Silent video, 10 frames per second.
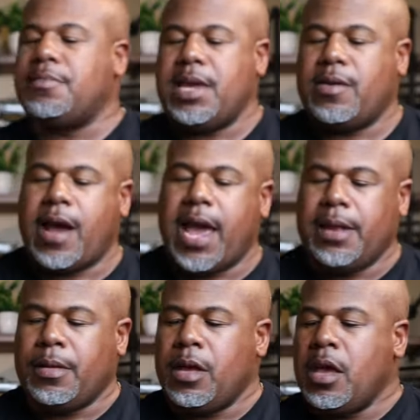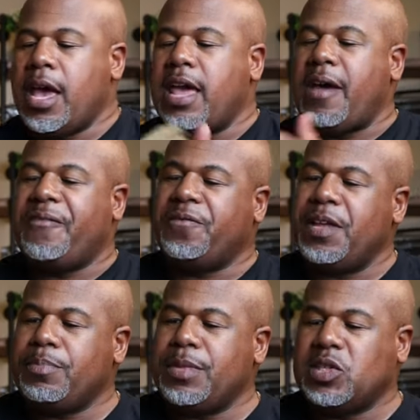to me, right? And I
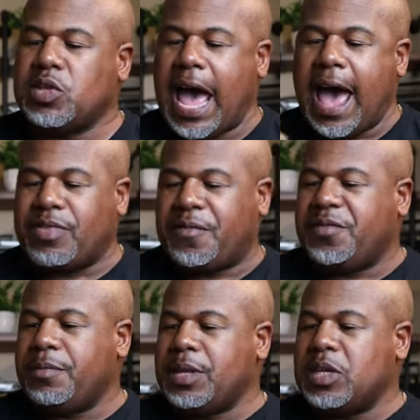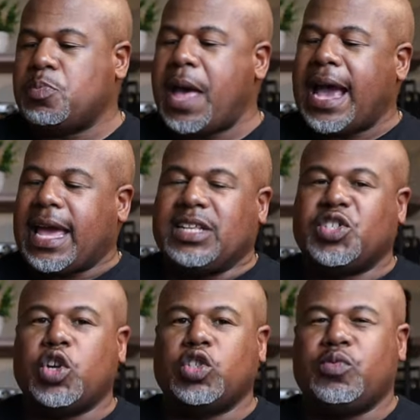flip this, I have to flip this back and
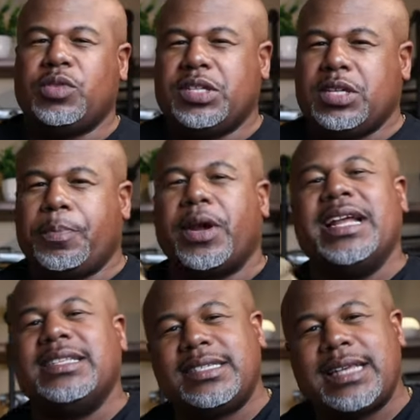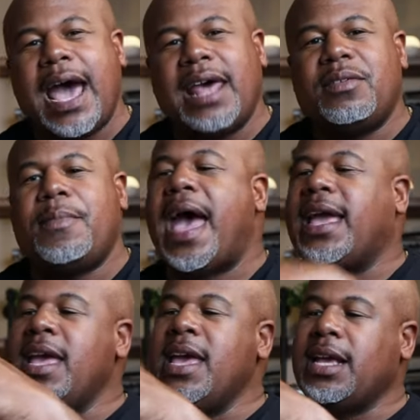search for the zipper inside of the bag
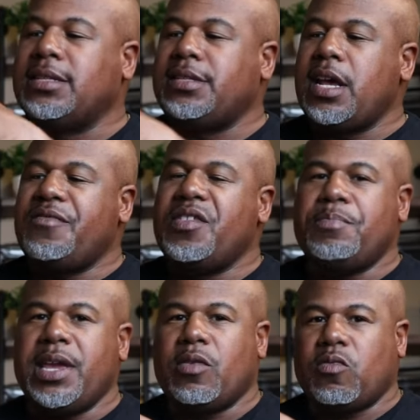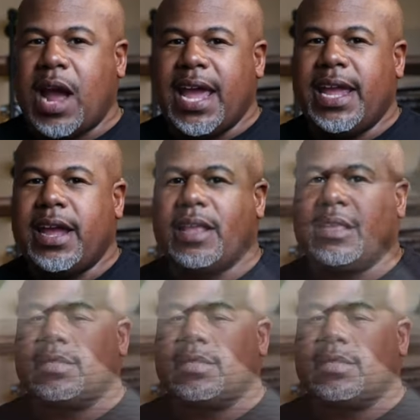instead of it being right here at the